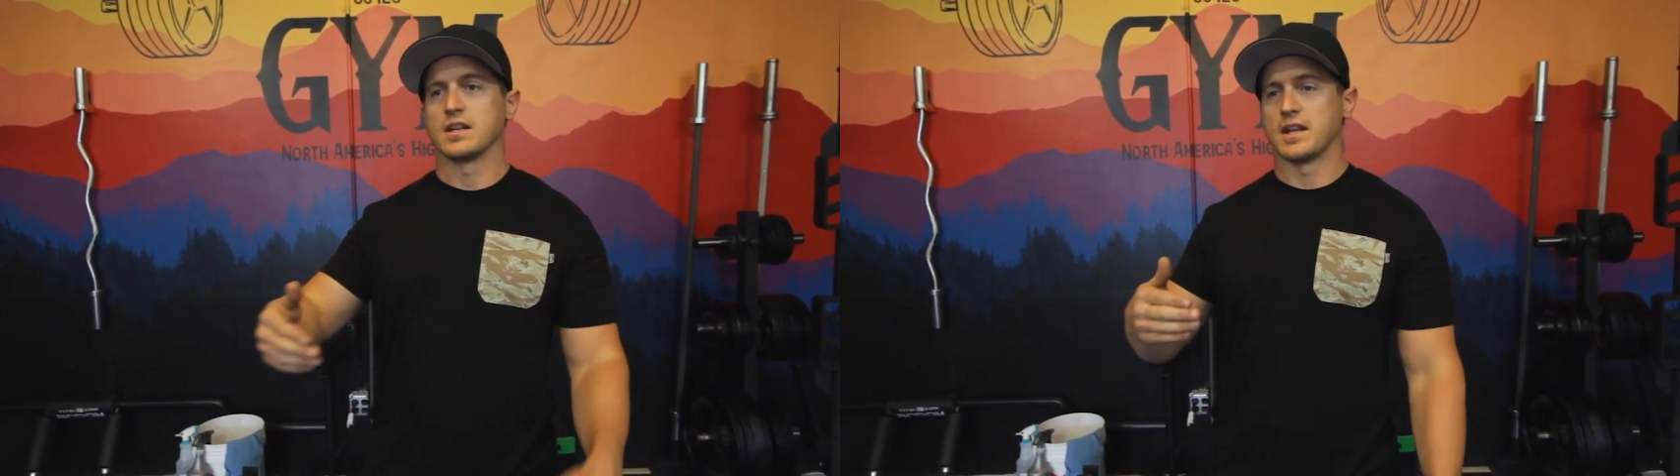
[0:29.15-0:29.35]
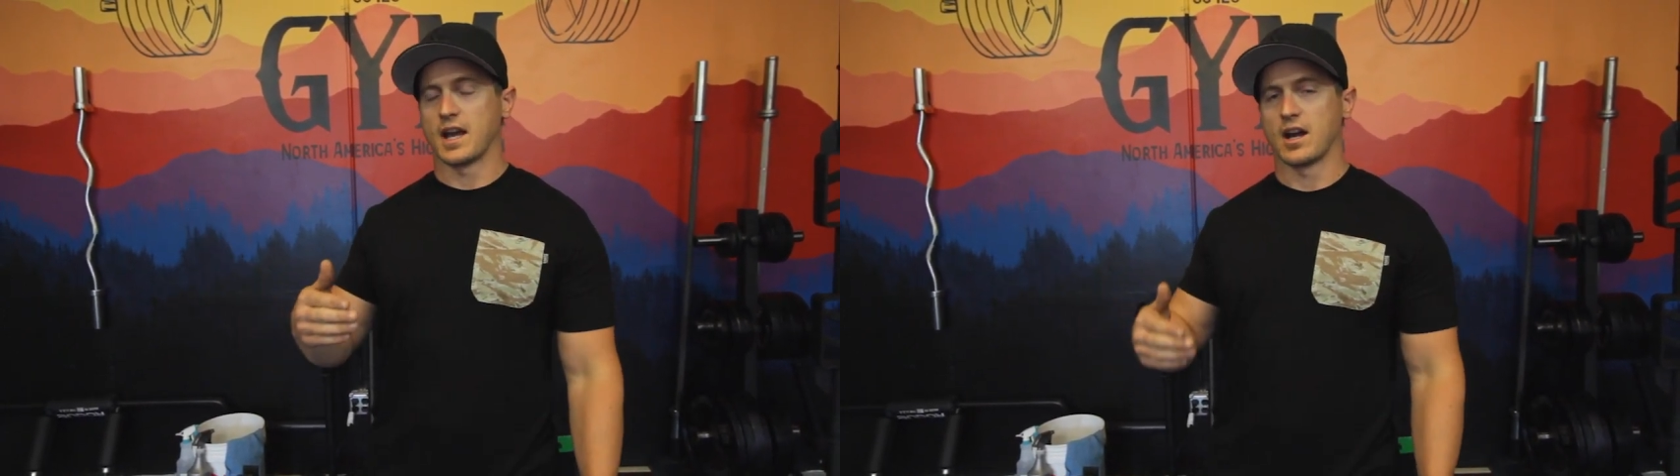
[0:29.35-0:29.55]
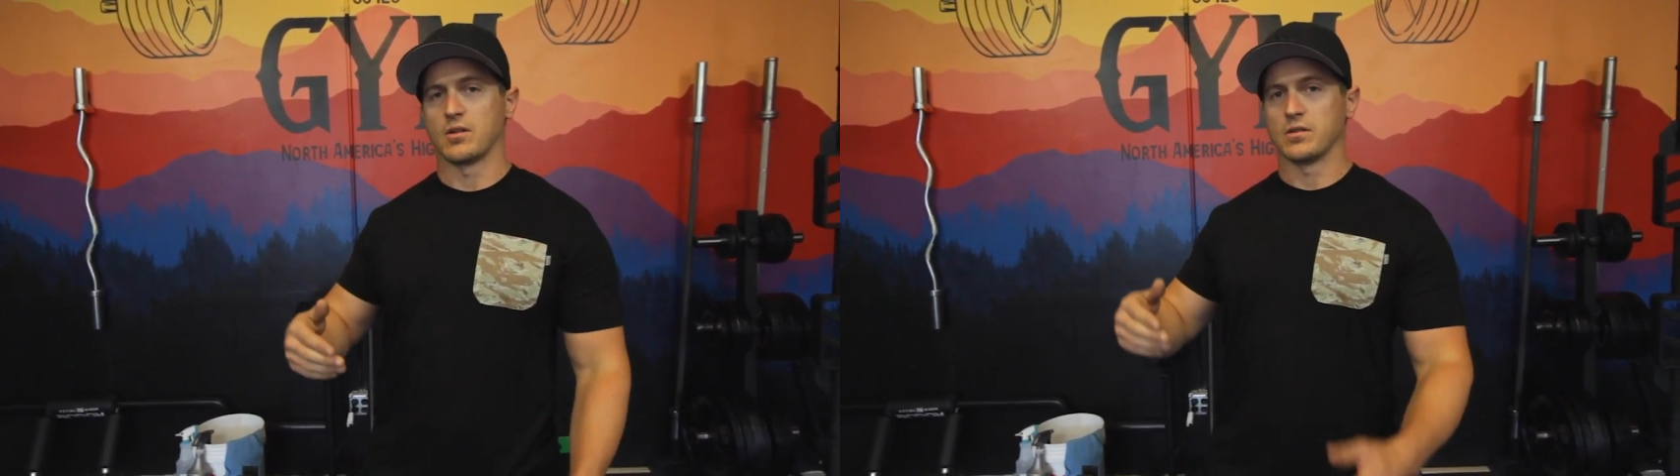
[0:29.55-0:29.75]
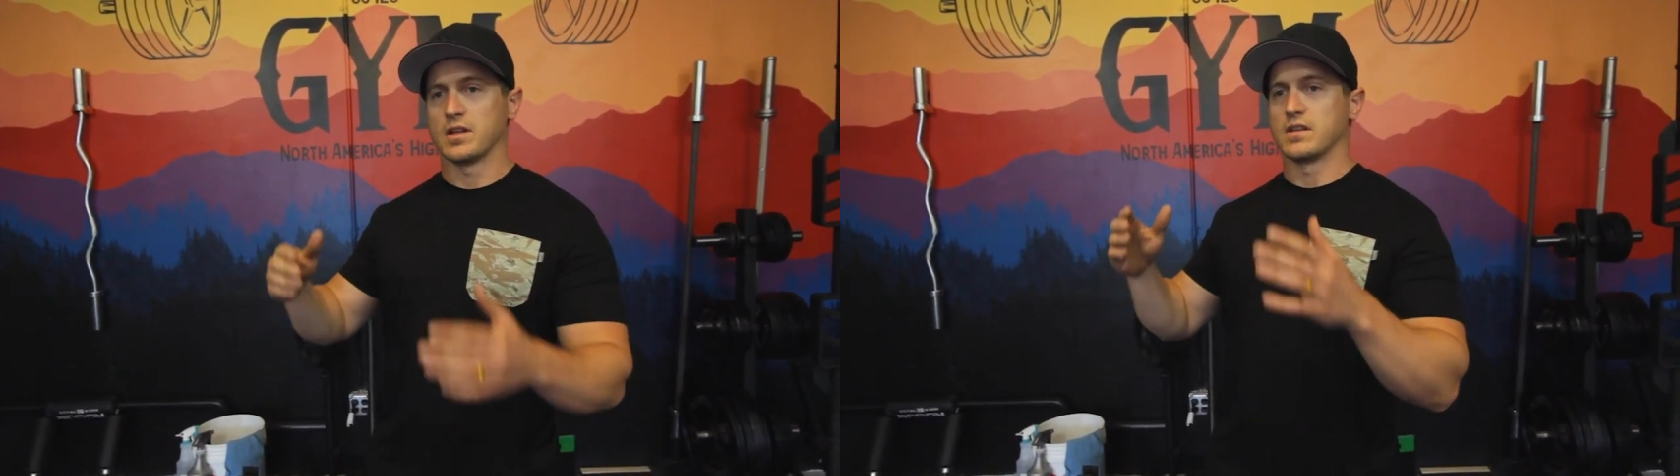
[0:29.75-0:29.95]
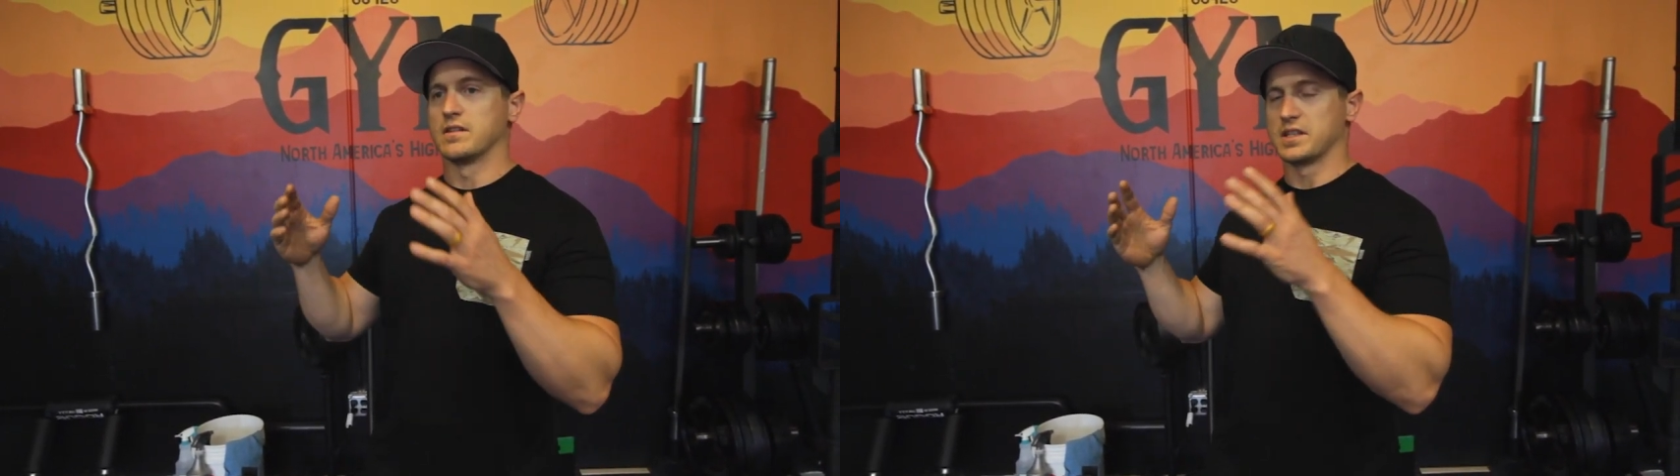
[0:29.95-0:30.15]
Now,
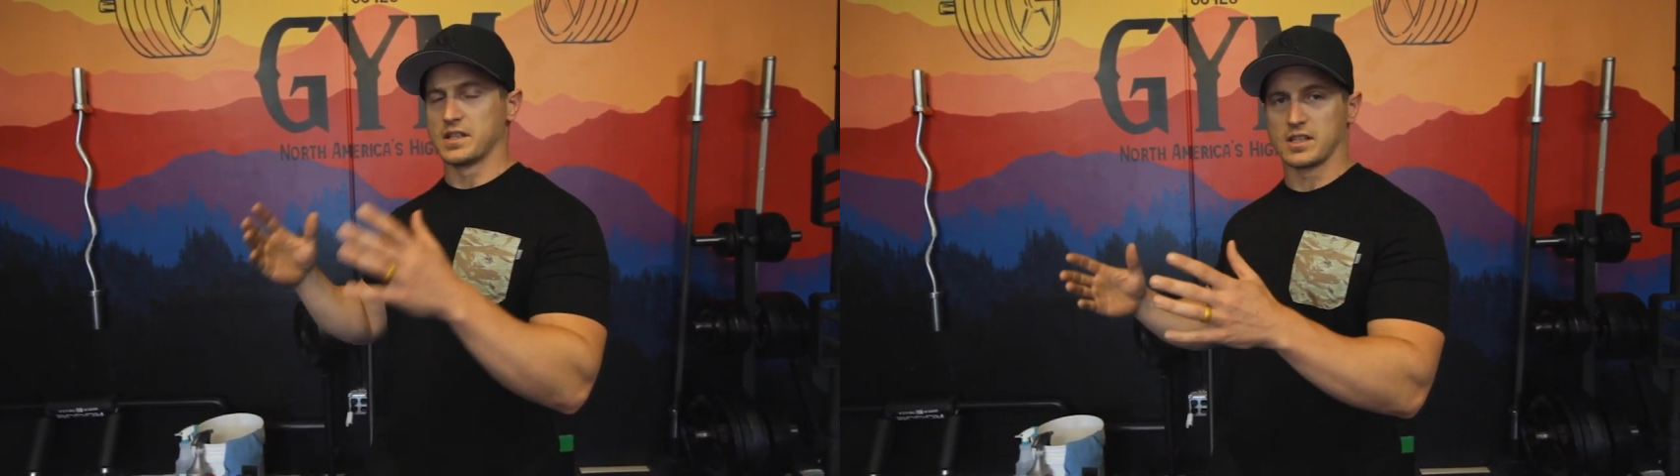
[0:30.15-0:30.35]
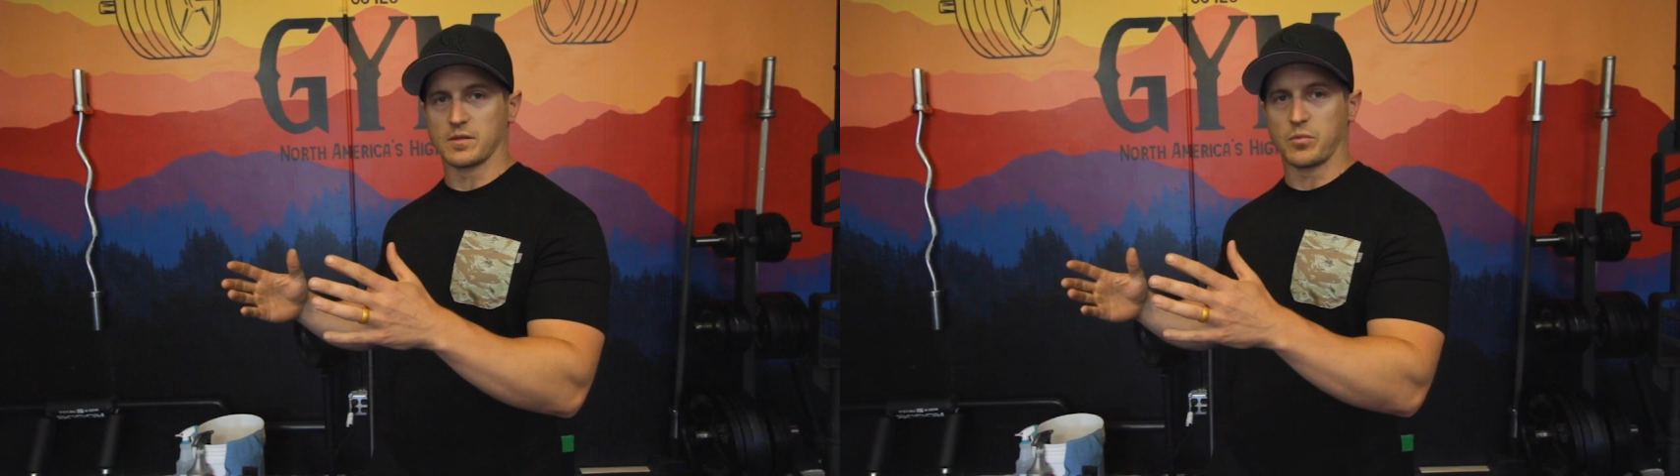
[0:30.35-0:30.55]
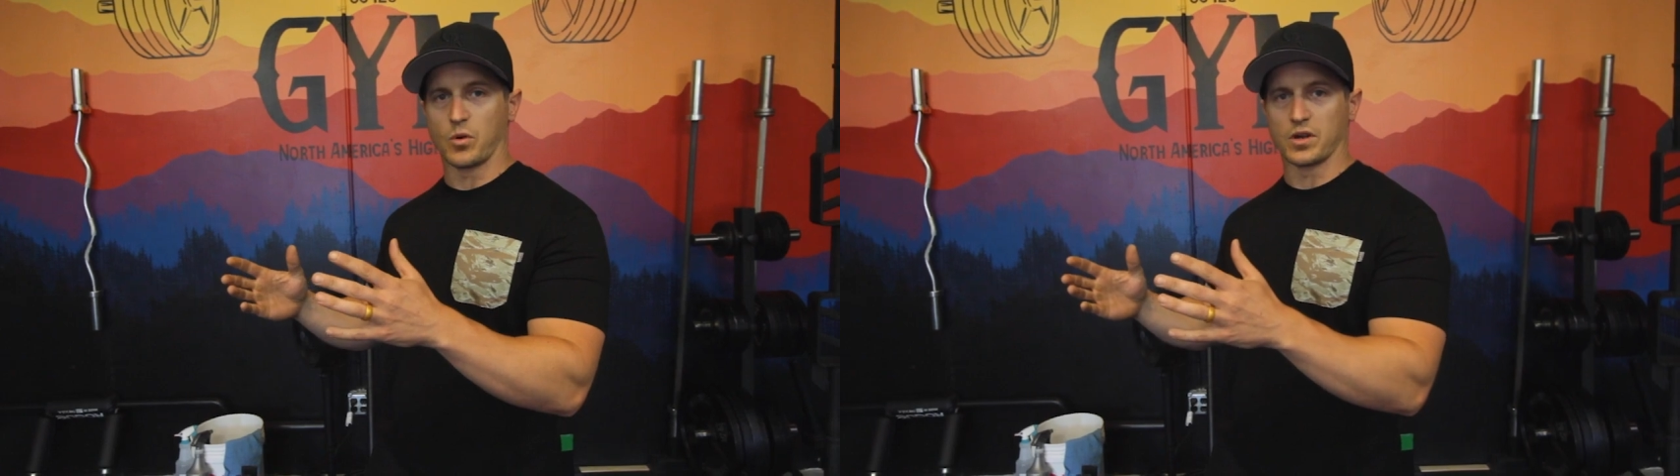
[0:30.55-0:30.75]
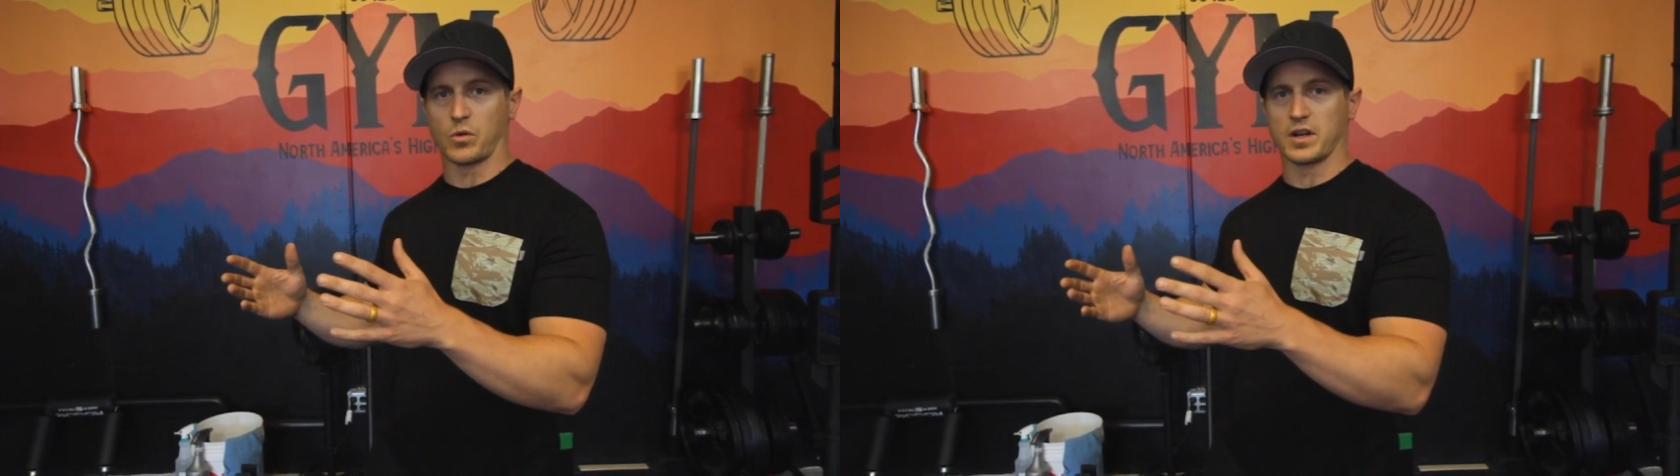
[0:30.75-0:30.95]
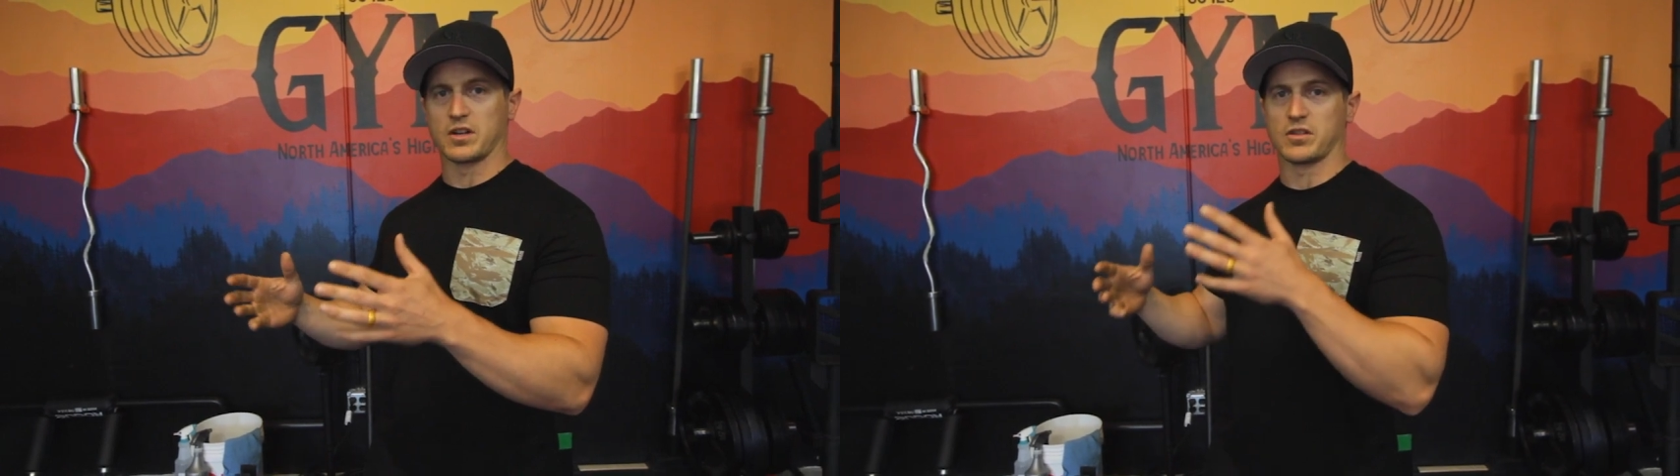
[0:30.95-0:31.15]
this is the point
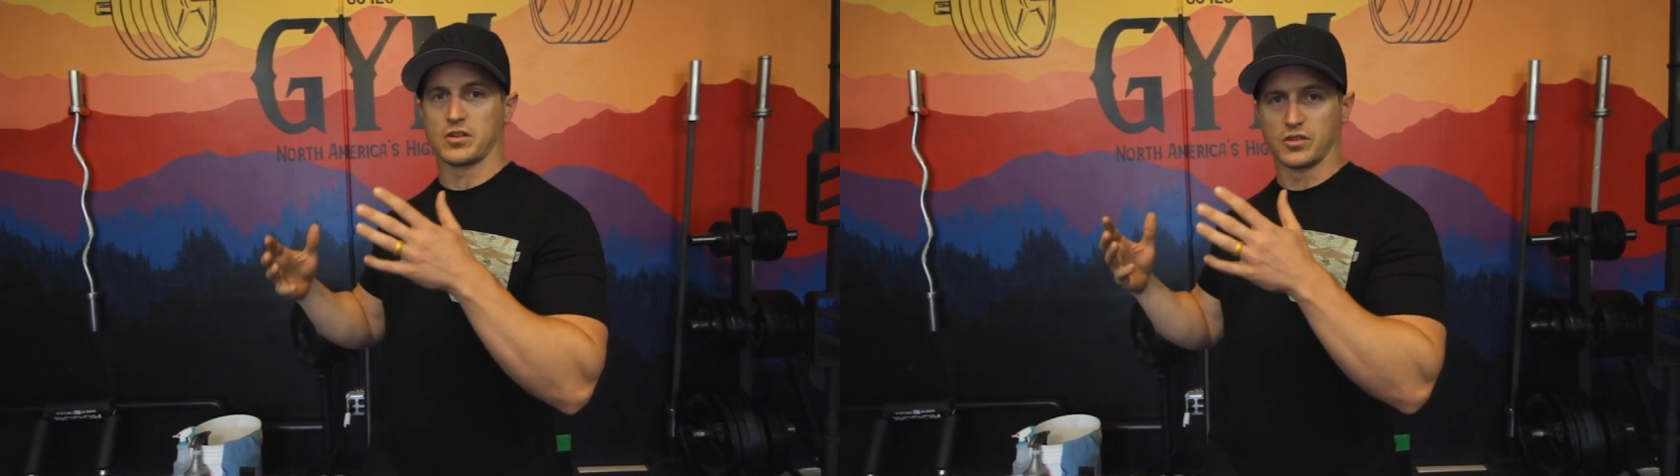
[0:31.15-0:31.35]
where you're